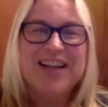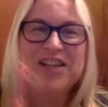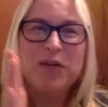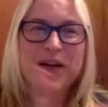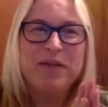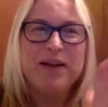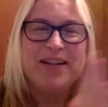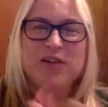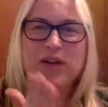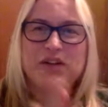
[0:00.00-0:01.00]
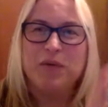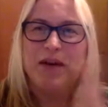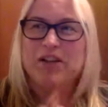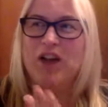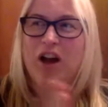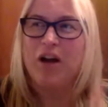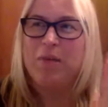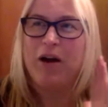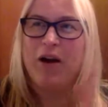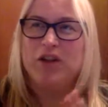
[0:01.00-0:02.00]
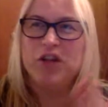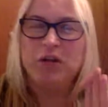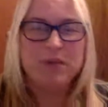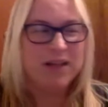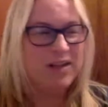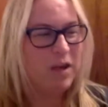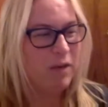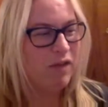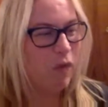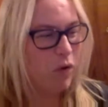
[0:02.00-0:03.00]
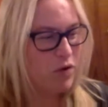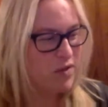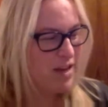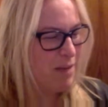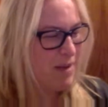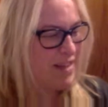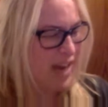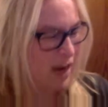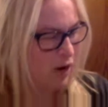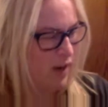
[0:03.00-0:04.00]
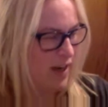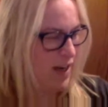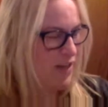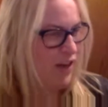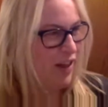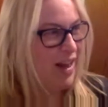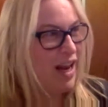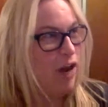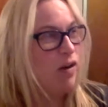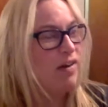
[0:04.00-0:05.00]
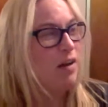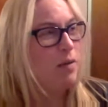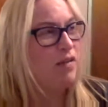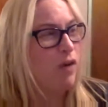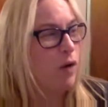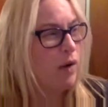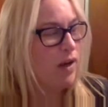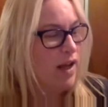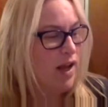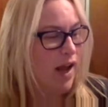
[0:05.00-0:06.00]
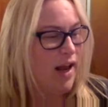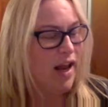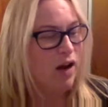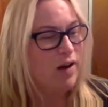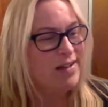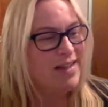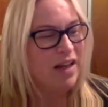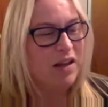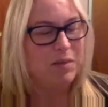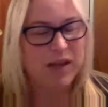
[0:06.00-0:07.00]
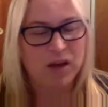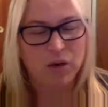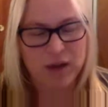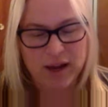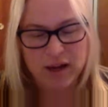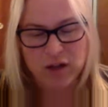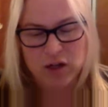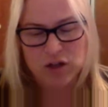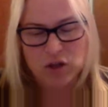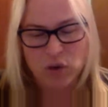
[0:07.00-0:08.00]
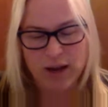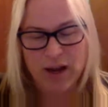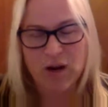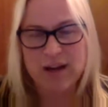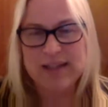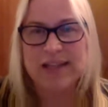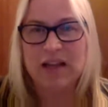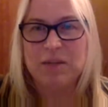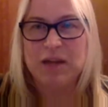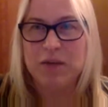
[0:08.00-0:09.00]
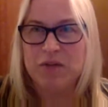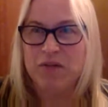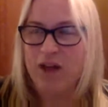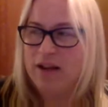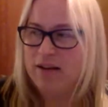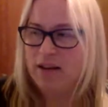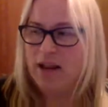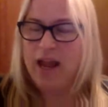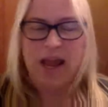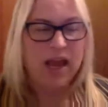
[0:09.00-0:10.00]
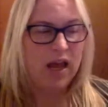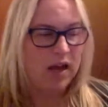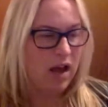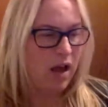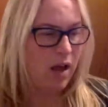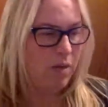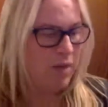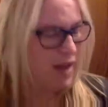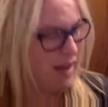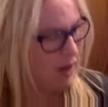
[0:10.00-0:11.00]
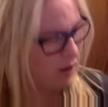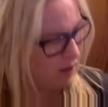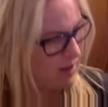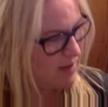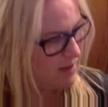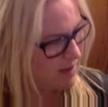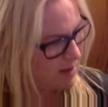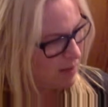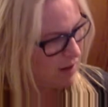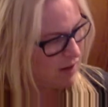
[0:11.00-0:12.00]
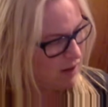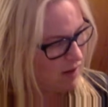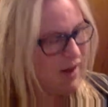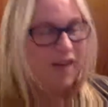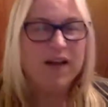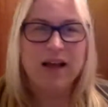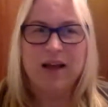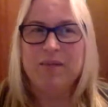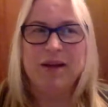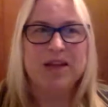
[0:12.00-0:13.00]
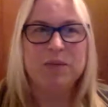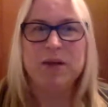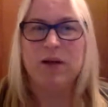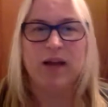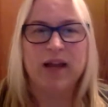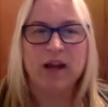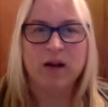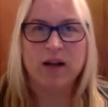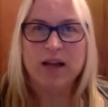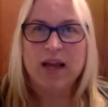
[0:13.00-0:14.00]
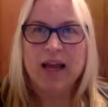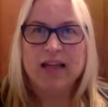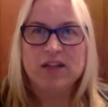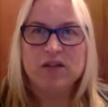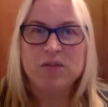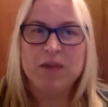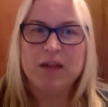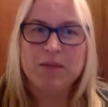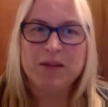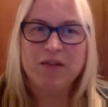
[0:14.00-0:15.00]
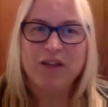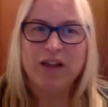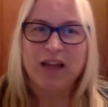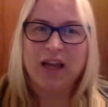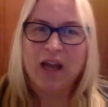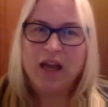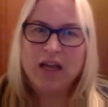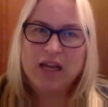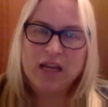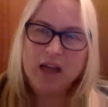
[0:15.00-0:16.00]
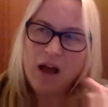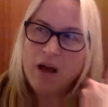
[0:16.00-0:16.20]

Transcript: anyway, so I do want to talk about a gentleman that's coming forward whose name is Aaron. I feel an Aaron coming forward, and Aaron is telling me, okay, so Aaron is telling me he was a friend, and Aaron, is his name Aaron? I keep hearing Aaron. And he's also making me feel like he's